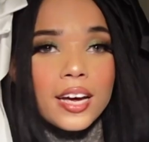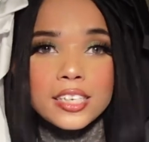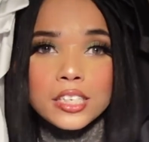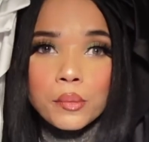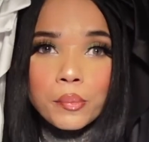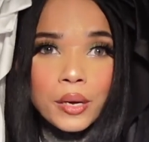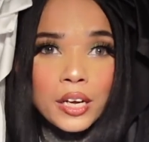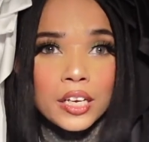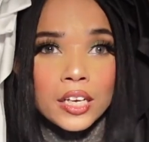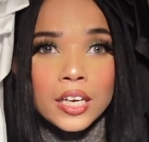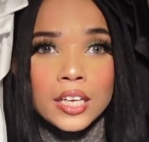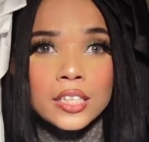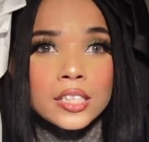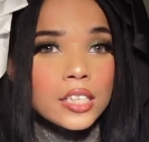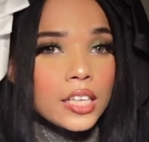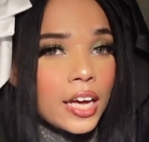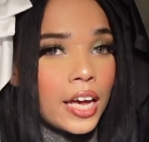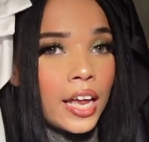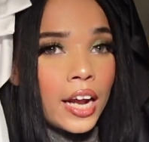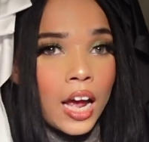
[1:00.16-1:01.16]
has opinions
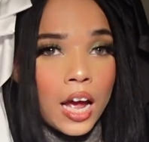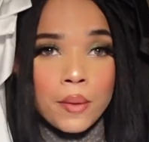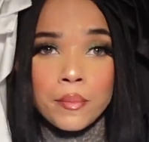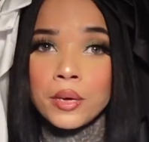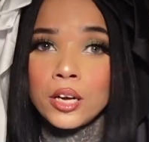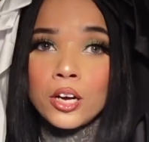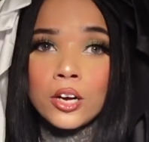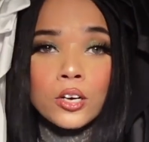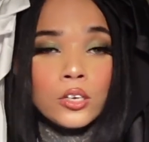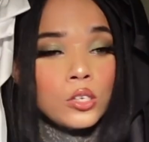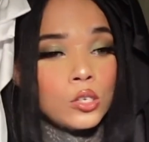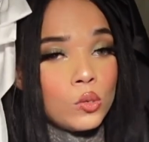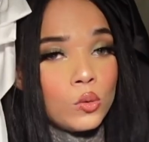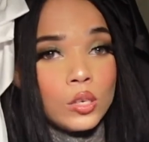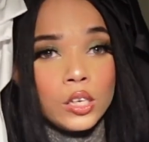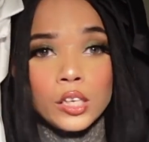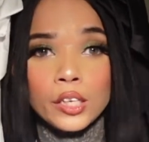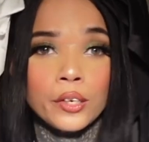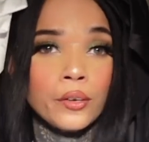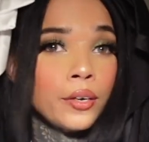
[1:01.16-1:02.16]
and I'm here to
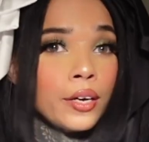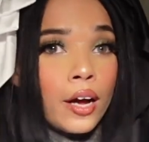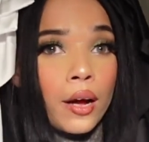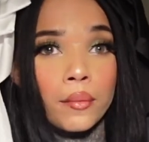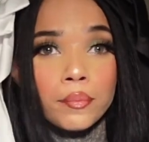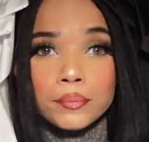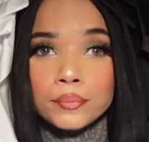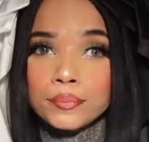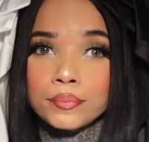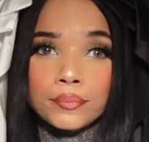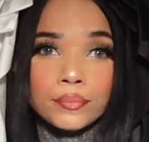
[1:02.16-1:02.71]
clear it up.